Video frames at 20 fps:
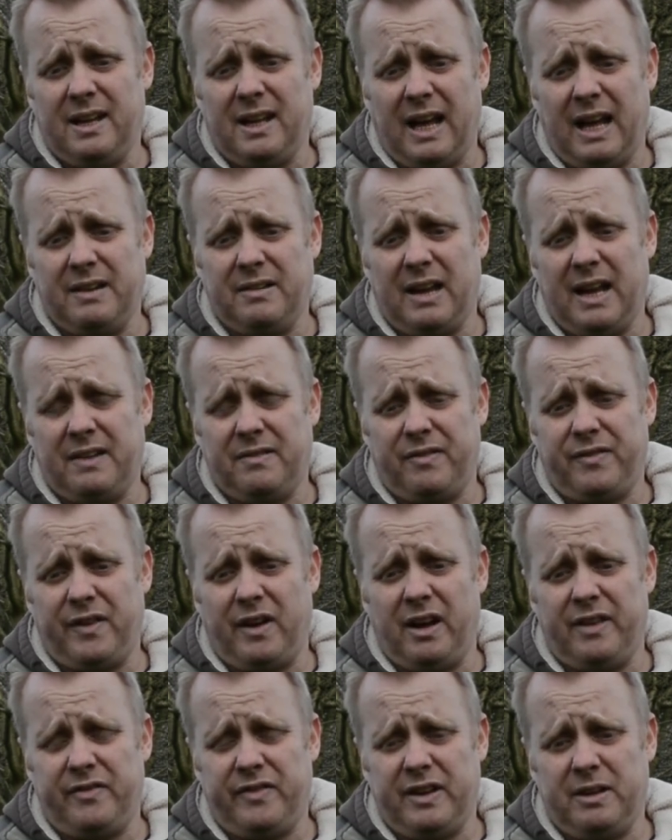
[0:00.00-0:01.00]
and
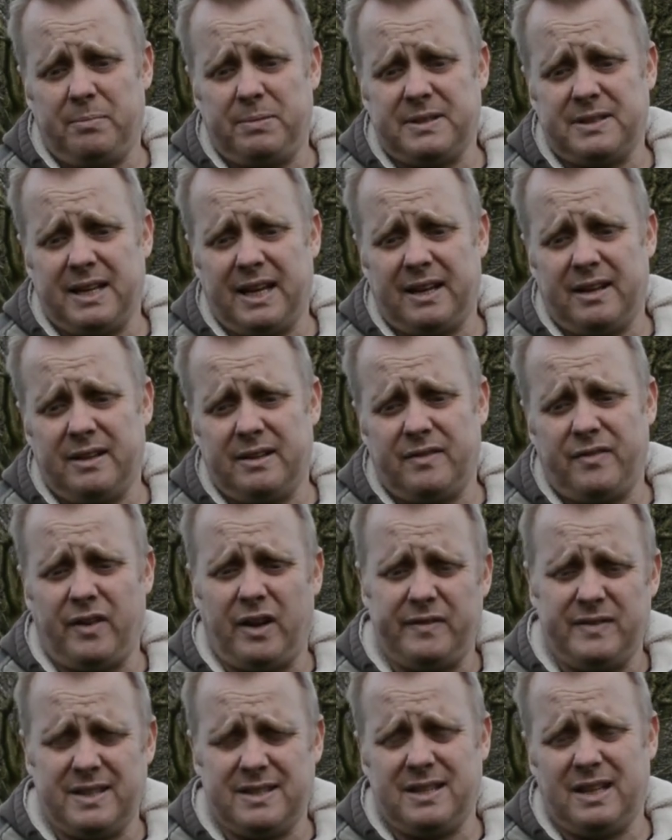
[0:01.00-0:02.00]
5 feet per second,
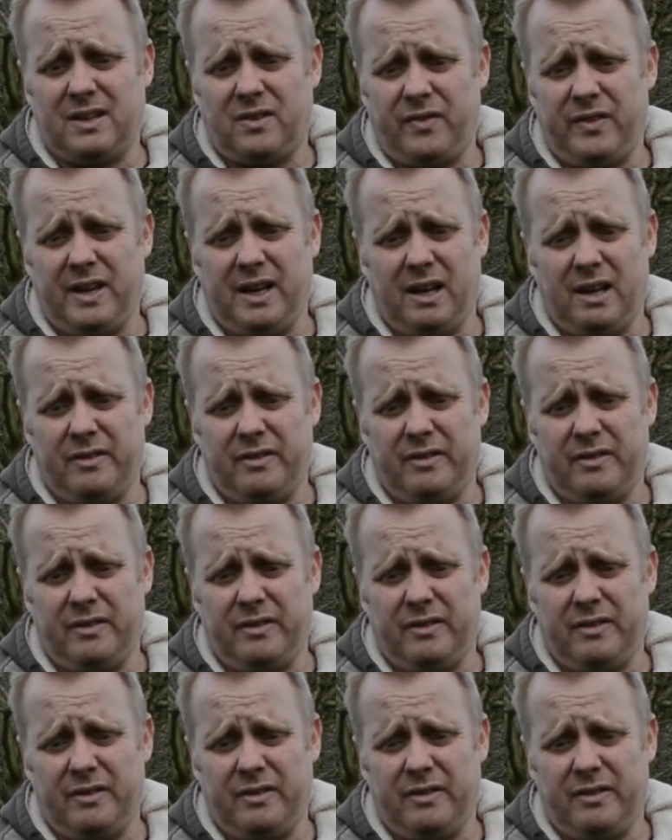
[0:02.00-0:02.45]
5 to 6 feet